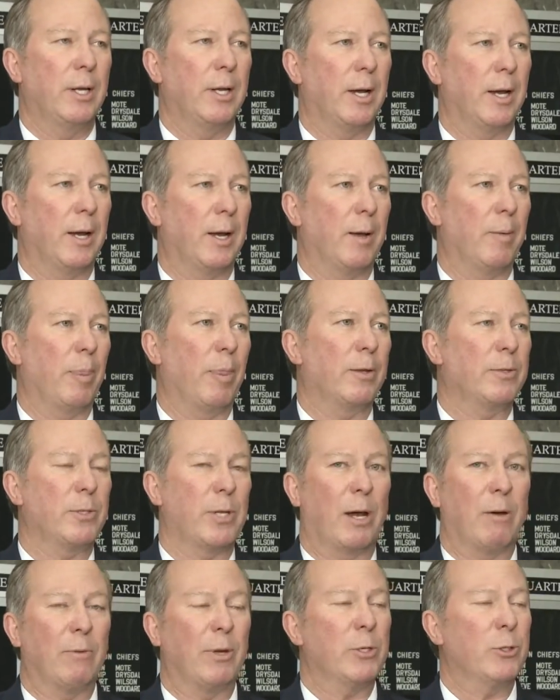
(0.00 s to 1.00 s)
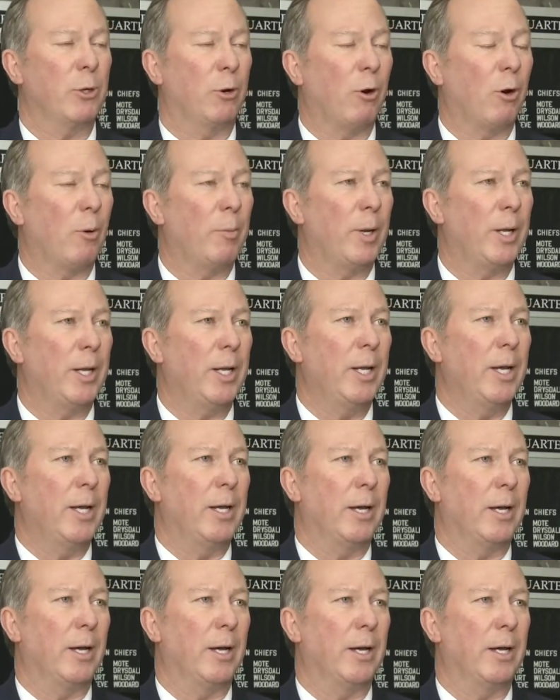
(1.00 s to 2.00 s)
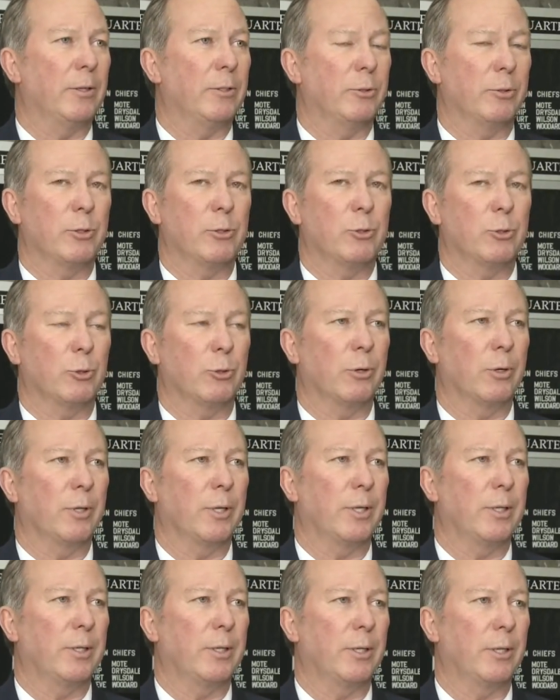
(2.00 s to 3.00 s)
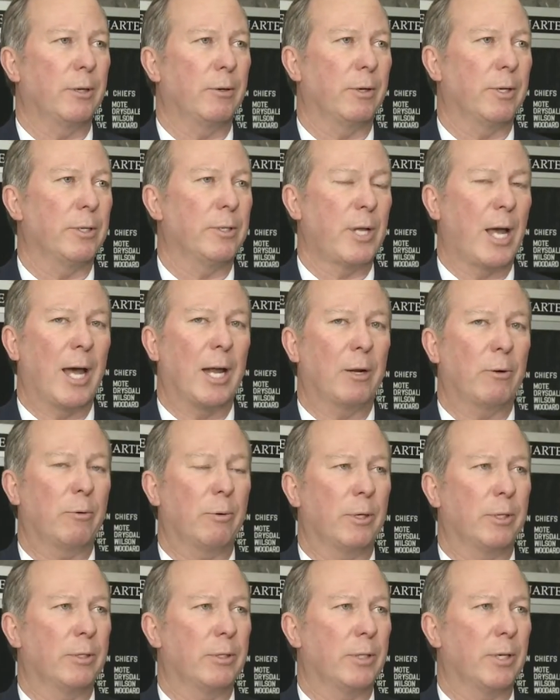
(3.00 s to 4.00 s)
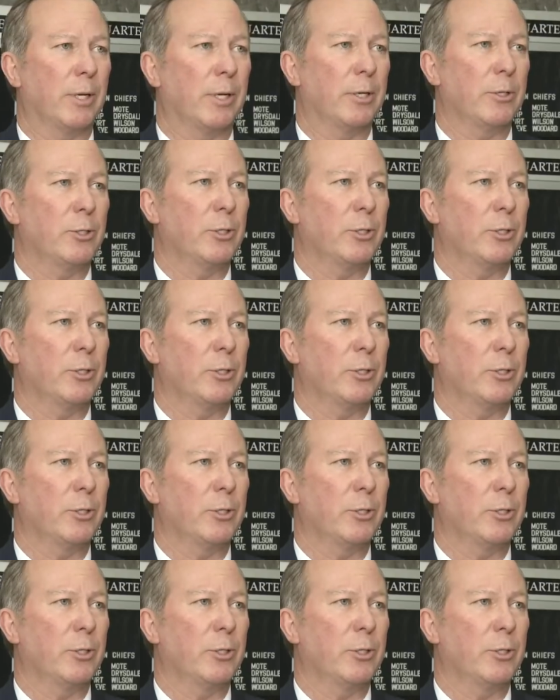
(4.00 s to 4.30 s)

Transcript: the uh, Salvation Army uh, to ensure that there is adequate uh,